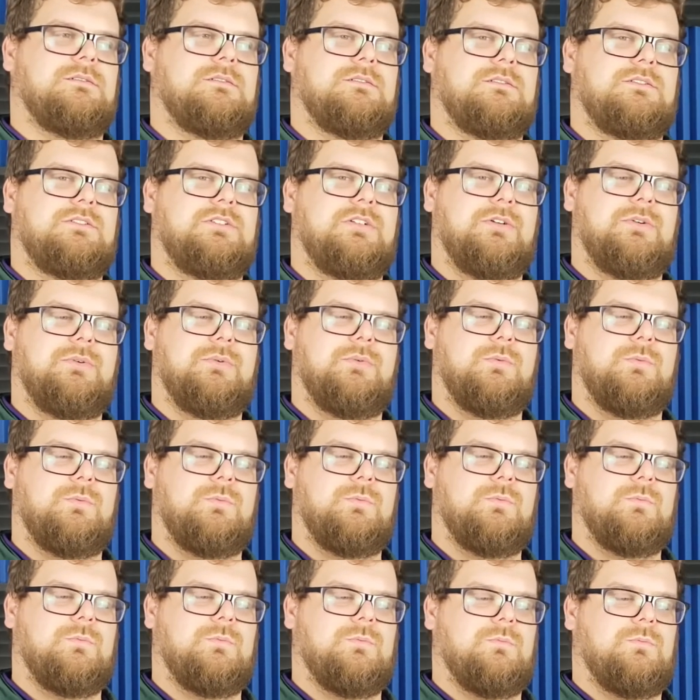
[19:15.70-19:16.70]
to
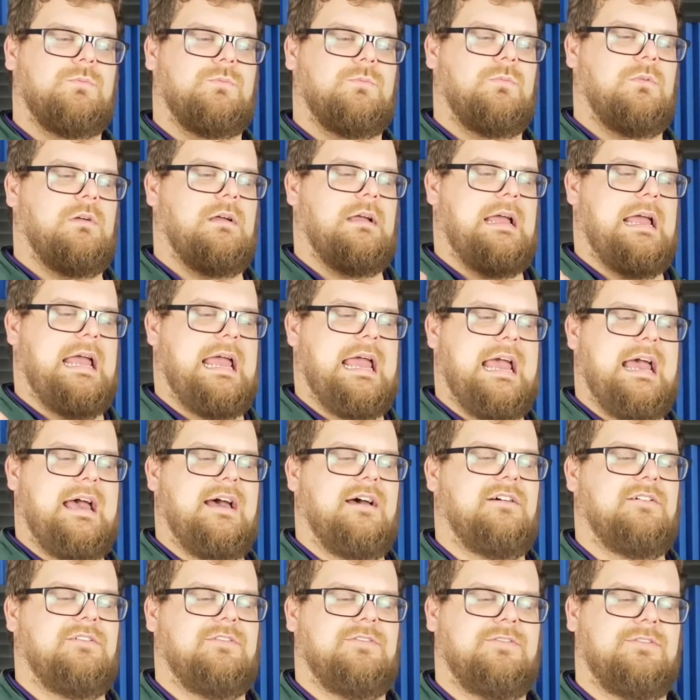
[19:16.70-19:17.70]

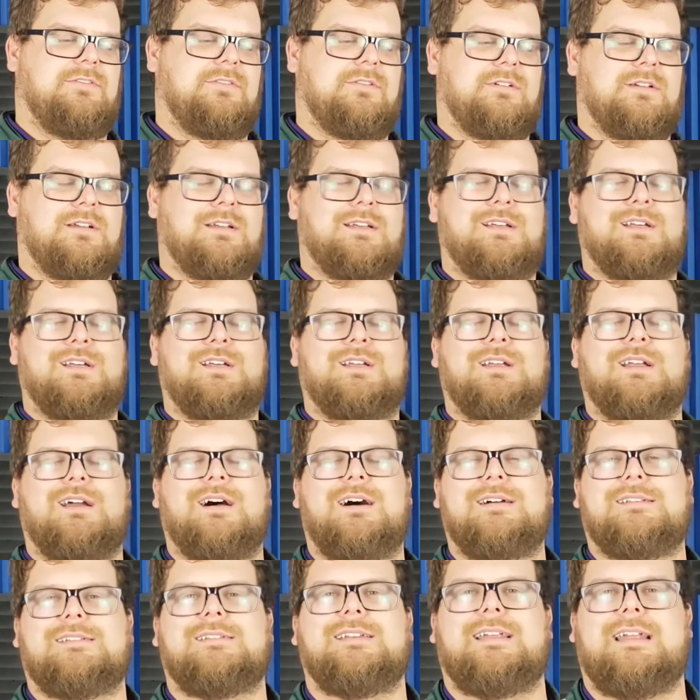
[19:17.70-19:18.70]
have
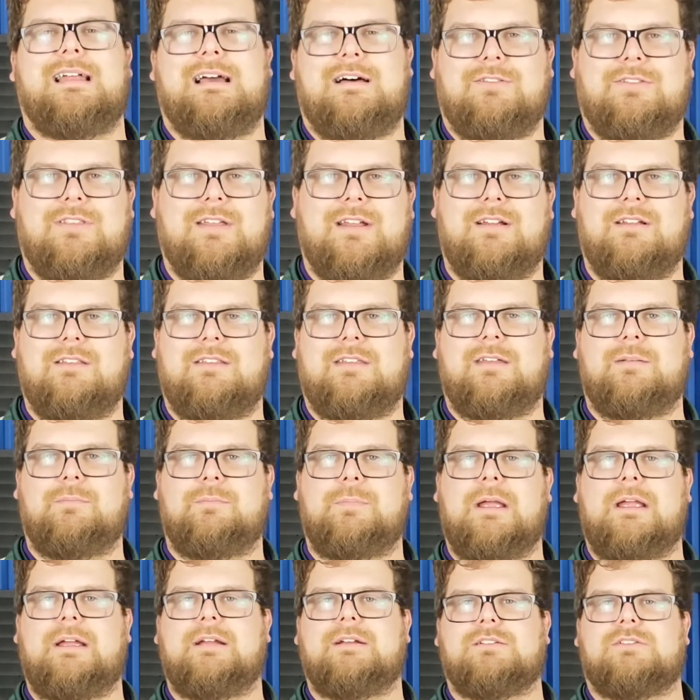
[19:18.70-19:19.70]
content out there that
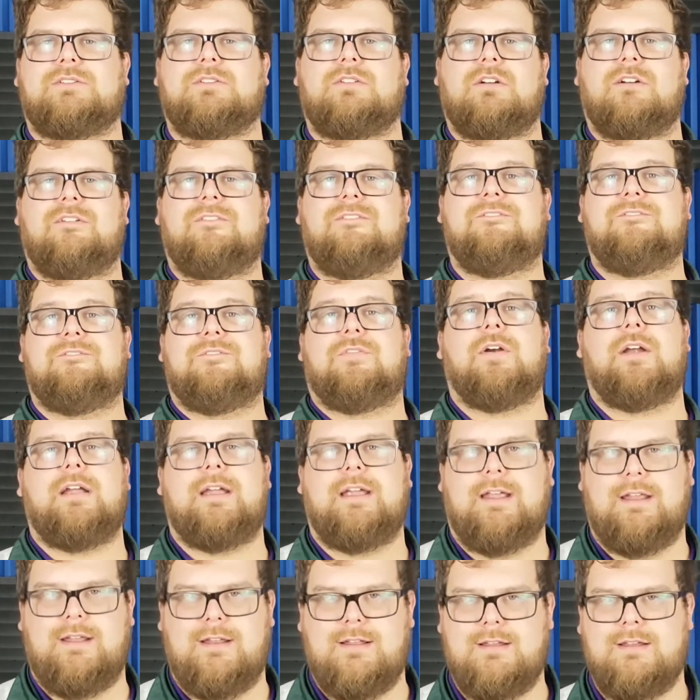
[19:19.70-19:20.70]
parents are
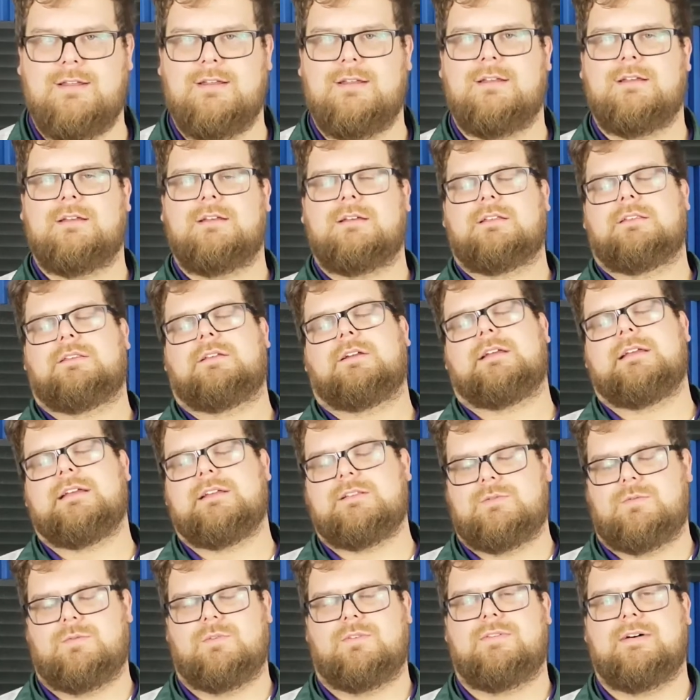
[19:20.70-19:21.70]
afraid their
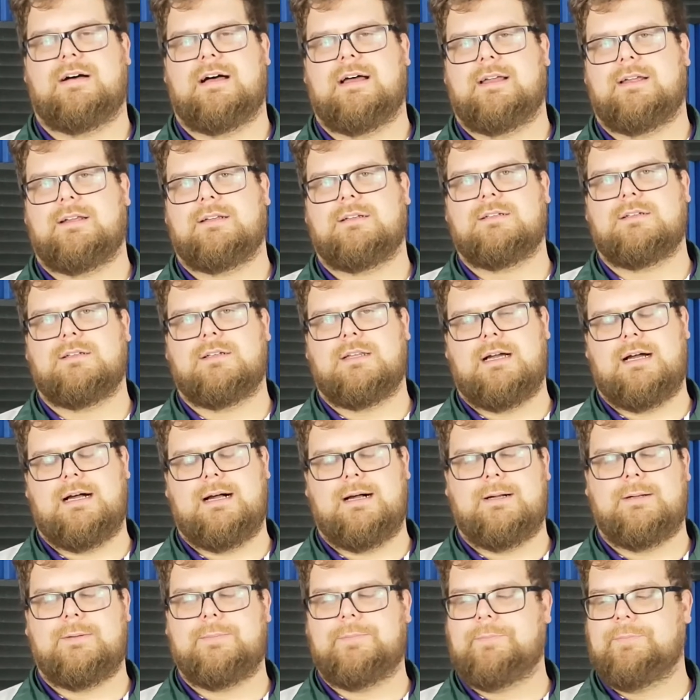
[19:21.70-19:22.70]
kids will find.
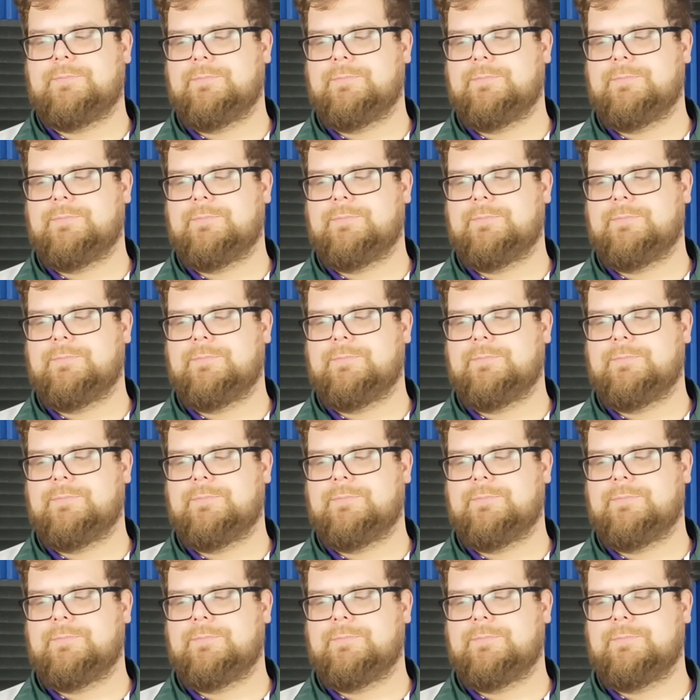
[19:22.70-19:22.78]
I